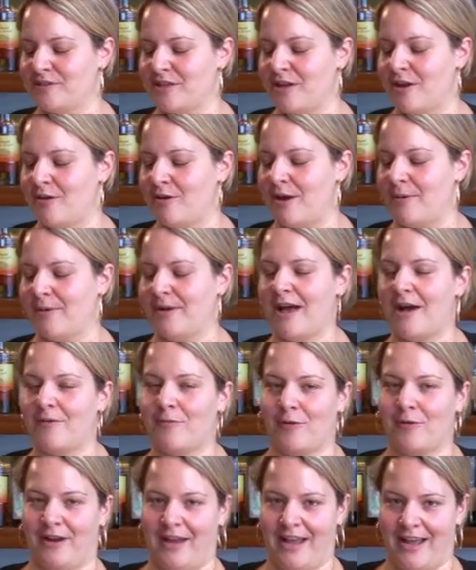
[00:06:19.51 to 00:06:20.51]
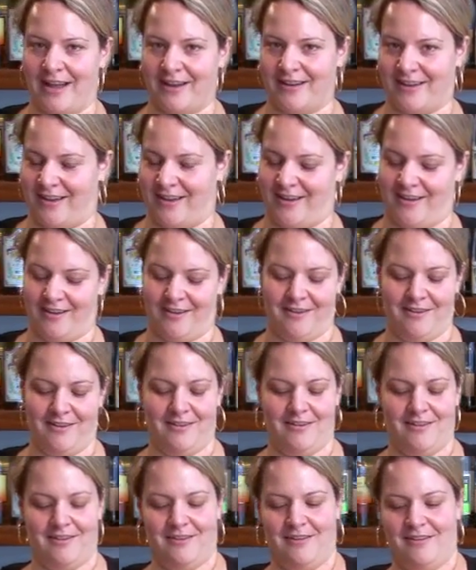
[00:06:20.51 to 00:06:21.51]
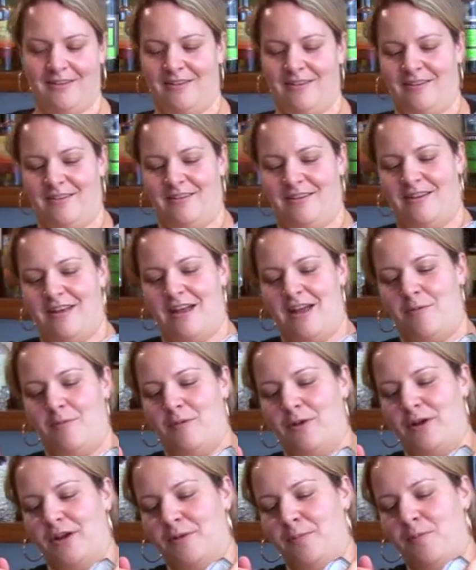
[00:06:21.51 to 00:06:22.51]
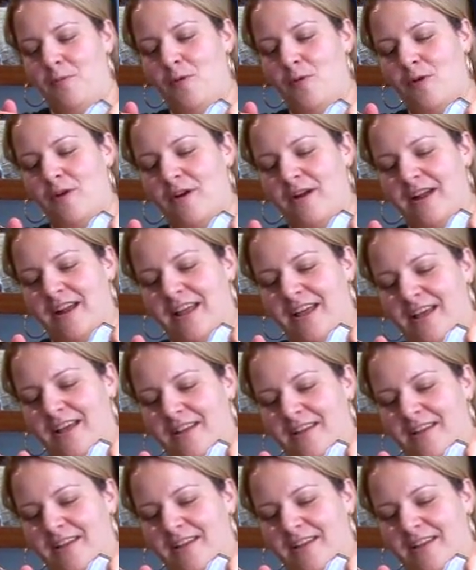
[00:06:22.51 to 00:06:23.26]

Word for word: so I would have one handy. And we're gonna pour it in.